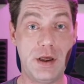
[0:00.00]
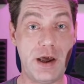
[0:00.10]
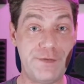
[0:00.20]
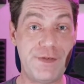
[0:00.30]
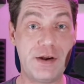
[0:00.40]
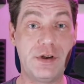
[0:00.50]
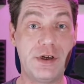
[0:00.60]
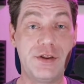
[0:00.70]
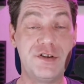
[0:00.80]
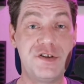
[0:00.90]
I found
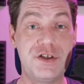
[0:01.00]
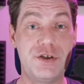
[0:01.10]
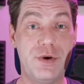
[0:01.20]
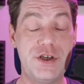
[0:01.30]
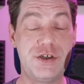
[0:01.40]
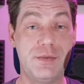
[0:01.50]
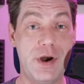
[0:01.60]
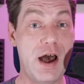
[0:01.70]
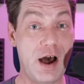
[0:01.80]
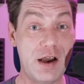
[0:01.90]
another situation
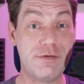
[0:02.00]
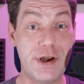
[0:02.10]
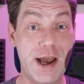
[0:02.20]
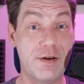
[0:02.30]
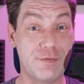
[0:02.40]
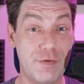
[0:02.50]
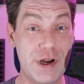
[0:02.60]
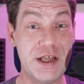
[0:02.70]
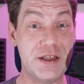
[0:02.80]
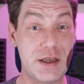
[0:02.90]
where I react
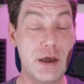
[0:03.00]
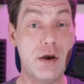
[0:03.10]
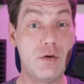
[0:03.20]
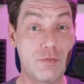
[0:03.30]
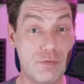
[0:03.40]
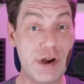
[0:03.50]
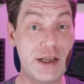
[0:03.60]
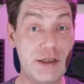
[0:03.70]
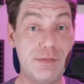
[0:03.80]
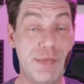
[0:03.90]
really,
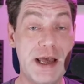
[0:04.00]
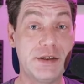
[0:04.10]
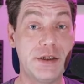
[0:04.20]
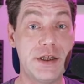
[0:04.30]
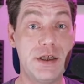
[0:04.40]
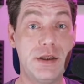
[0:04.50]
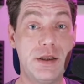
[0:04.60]
really badly,